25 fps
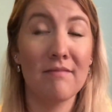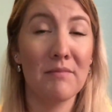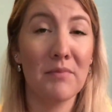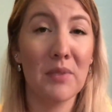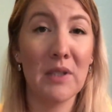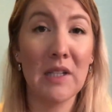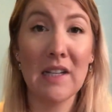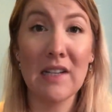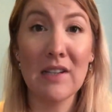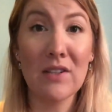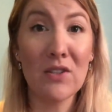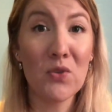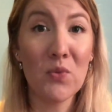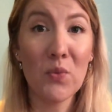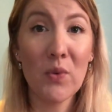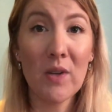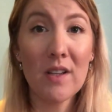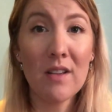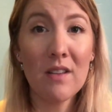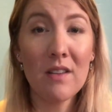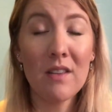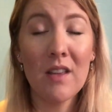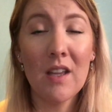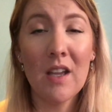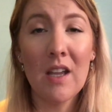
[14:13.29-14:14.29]
pleased
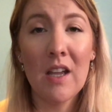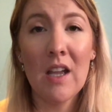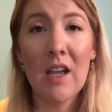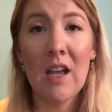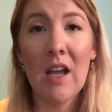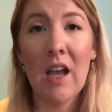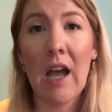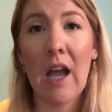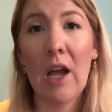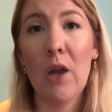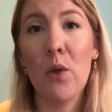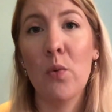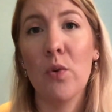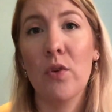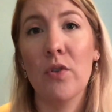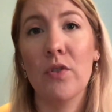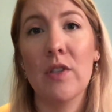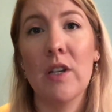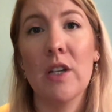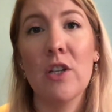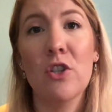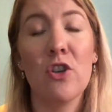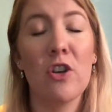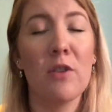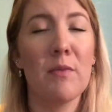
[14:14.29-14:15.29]
with. I will
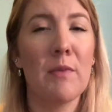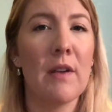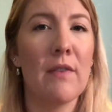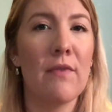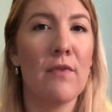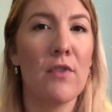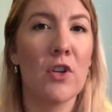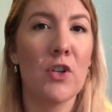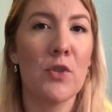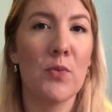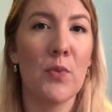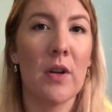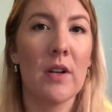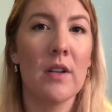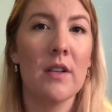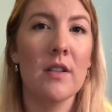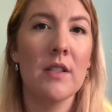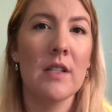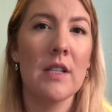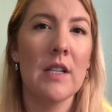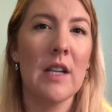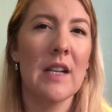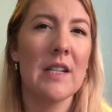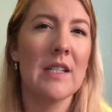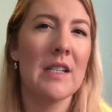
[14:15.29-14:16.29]
say during my first
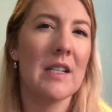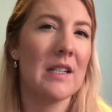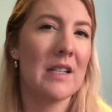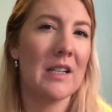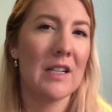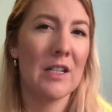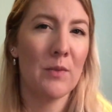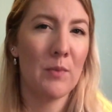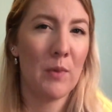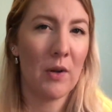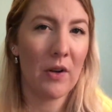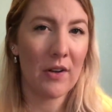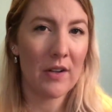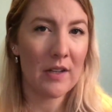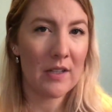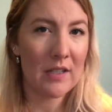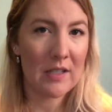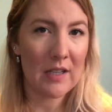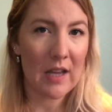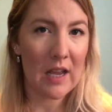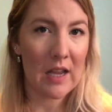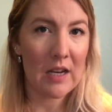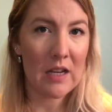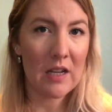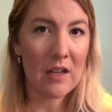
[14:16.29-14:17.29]
pregnancy, I didn't
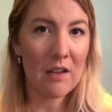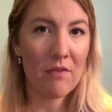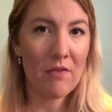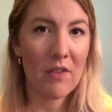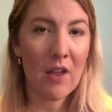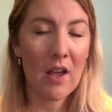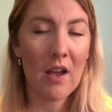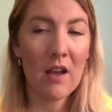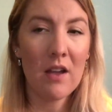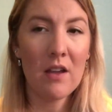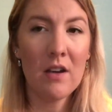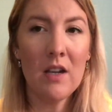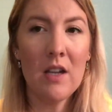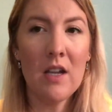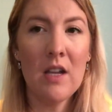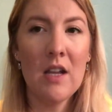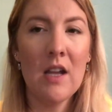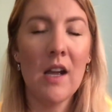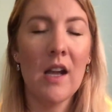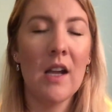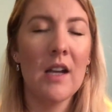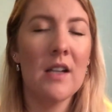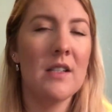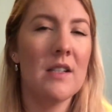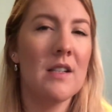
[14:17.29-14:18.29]
experience any of that.
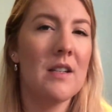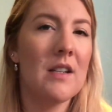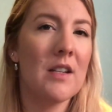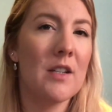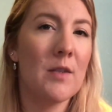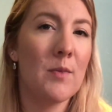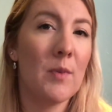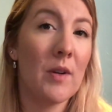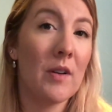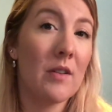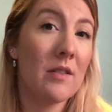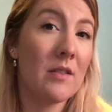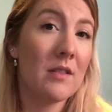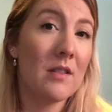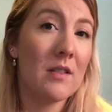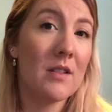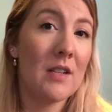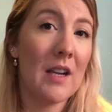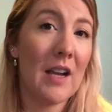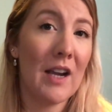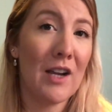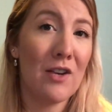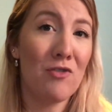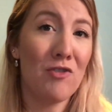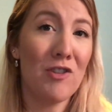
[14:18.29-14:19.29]
I didn't experience the
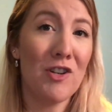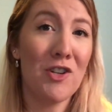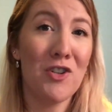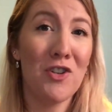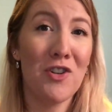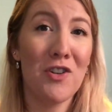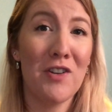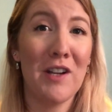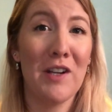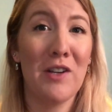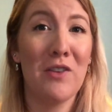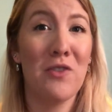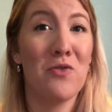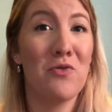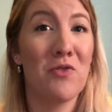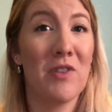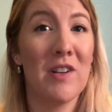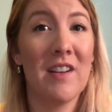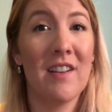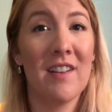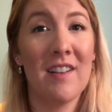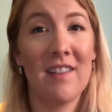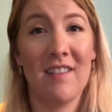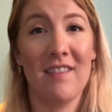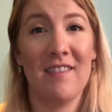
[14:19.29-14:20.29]
dehydration. I could
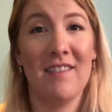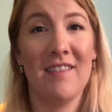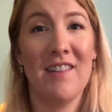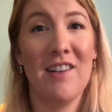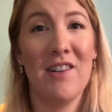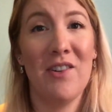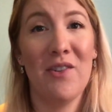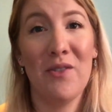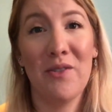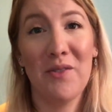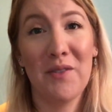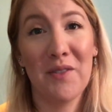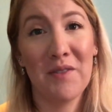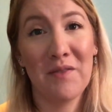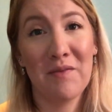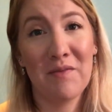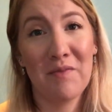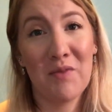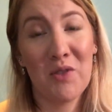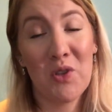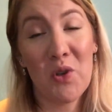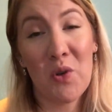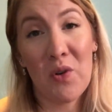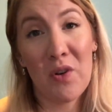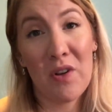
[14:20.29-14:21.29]
drink,
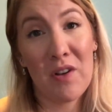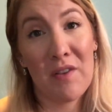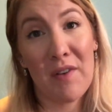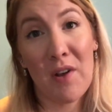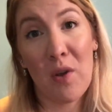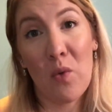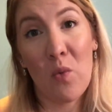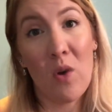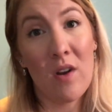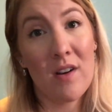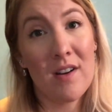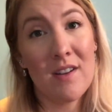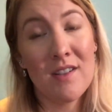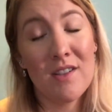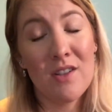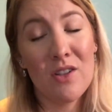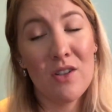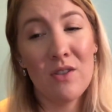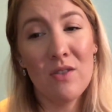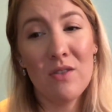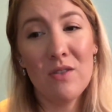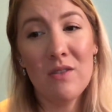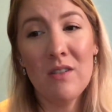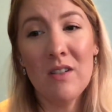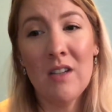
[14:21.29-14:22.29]
soda if I wanted
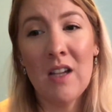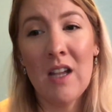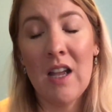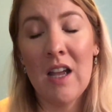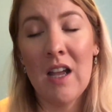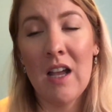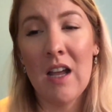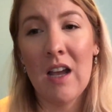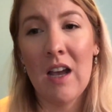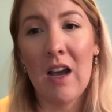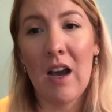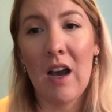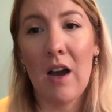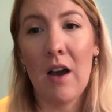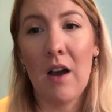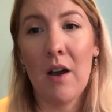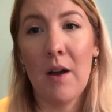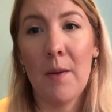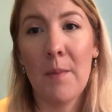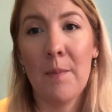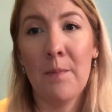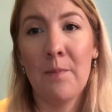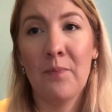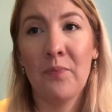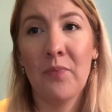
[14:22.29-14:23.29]
to.
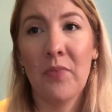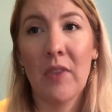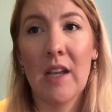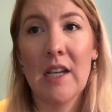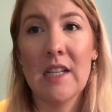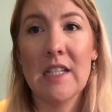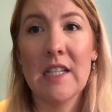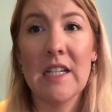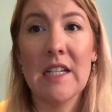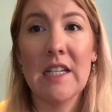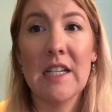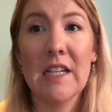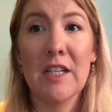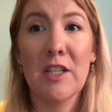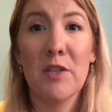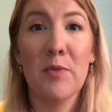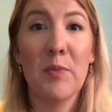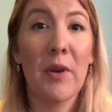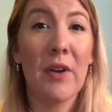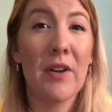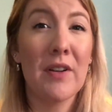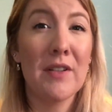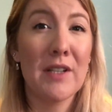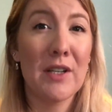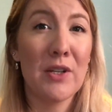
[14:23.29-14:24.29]
I didn't
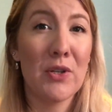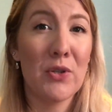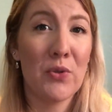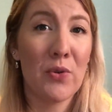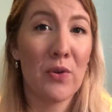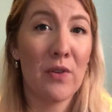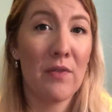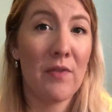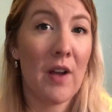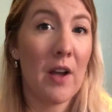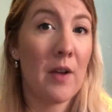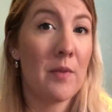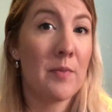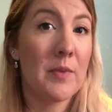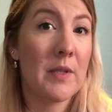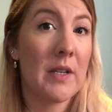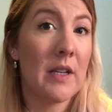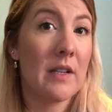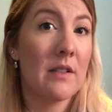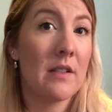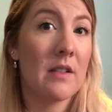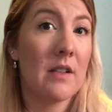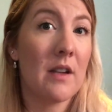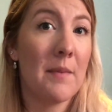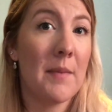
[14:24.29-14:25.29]
experience any sort of
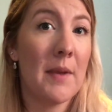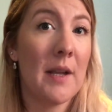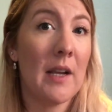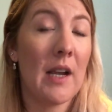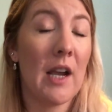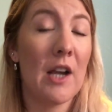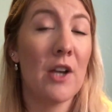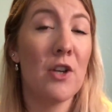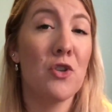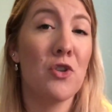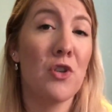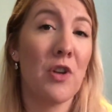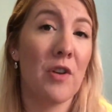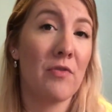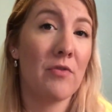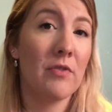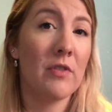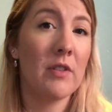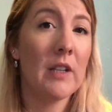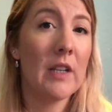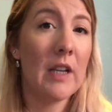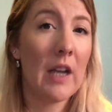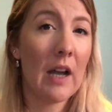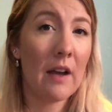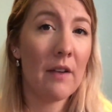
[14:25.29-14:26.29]
upset stomach. I
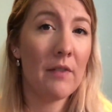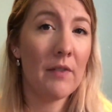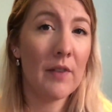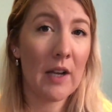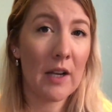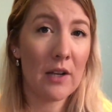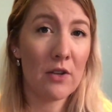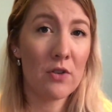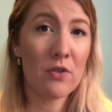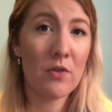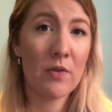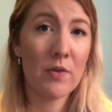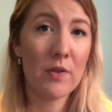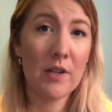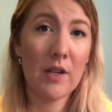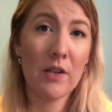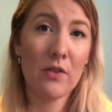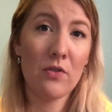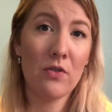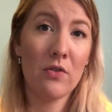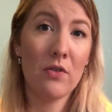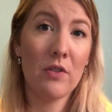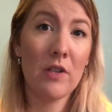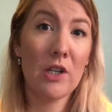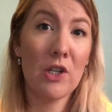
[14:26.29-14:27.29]
generally have
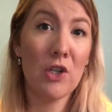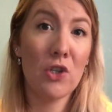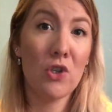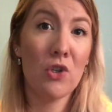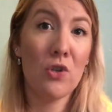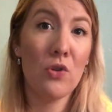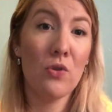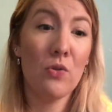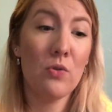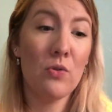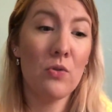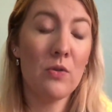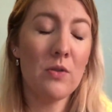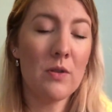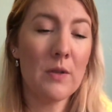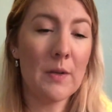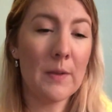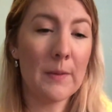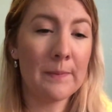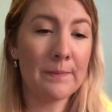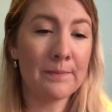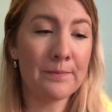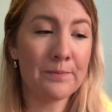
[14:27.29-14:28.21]
gastrointestinal issues